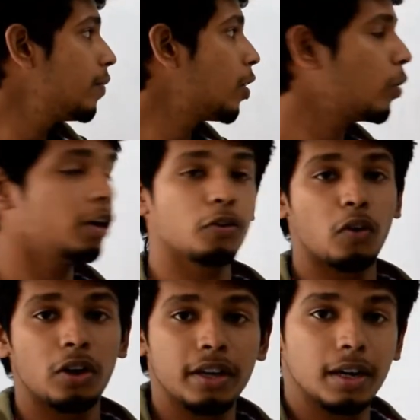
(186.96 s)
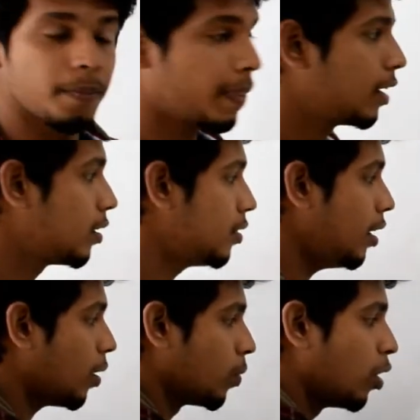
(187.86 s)
we are going to follow here. See
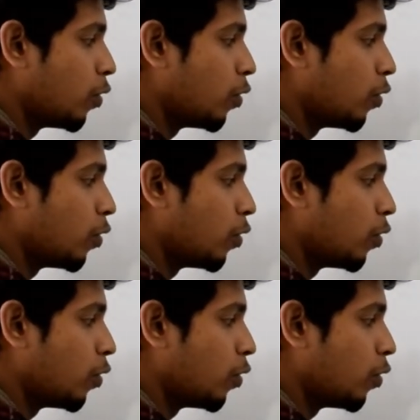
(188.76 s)
now,